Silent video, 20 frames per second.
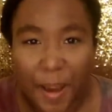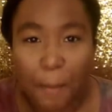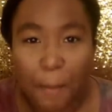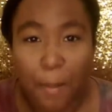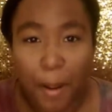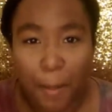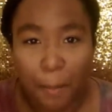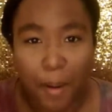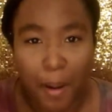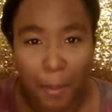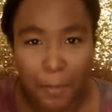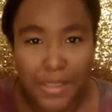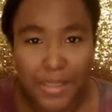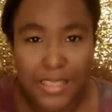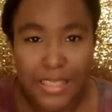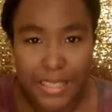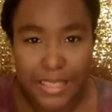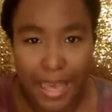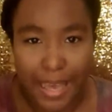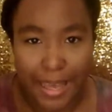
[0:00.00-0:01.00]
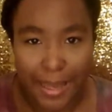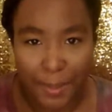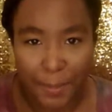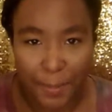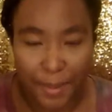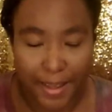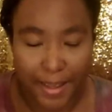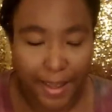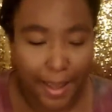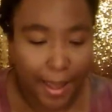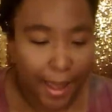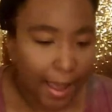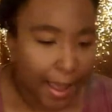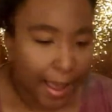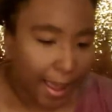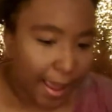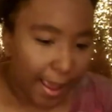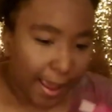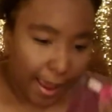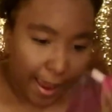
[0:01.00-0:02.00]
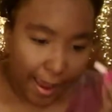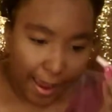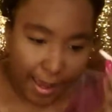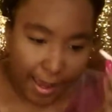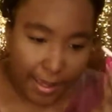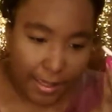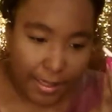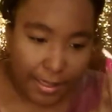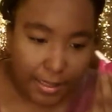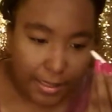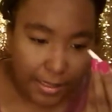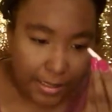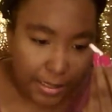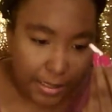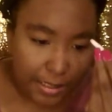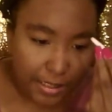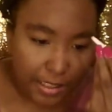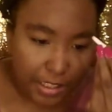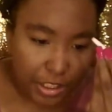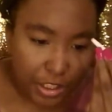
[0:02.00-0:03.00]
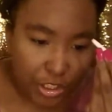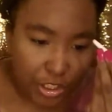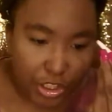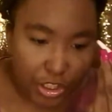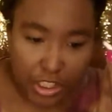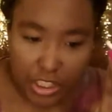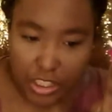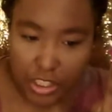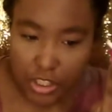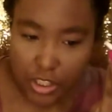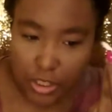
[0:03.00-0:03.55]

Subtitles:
my mama to take me. And she